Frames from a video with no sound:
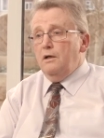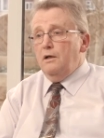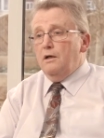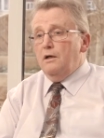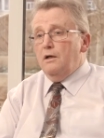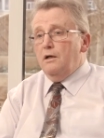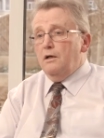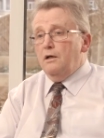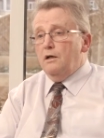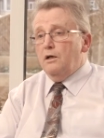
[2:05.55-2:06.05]

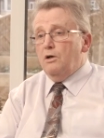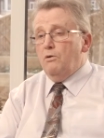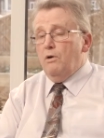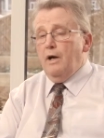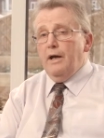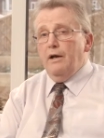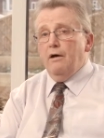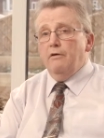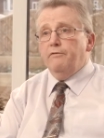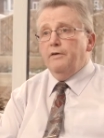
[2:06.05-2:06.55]

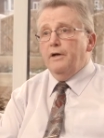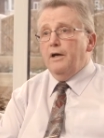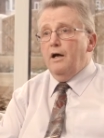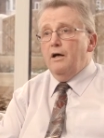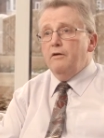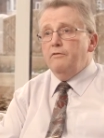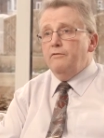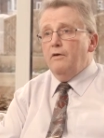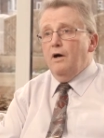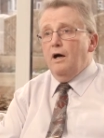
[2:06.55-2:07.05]
Quite often
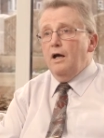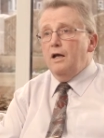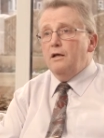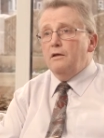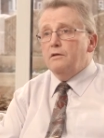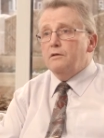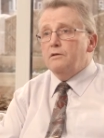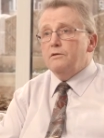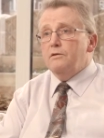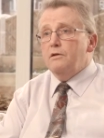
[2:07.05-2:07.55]
I
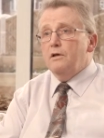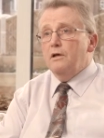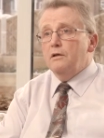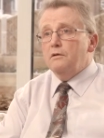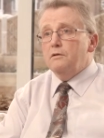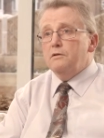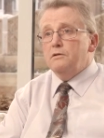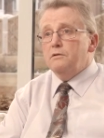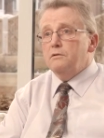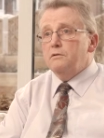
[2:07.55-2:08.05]
find
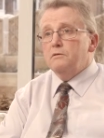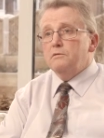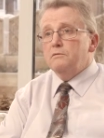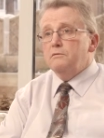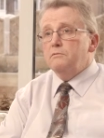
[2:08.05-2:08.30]
that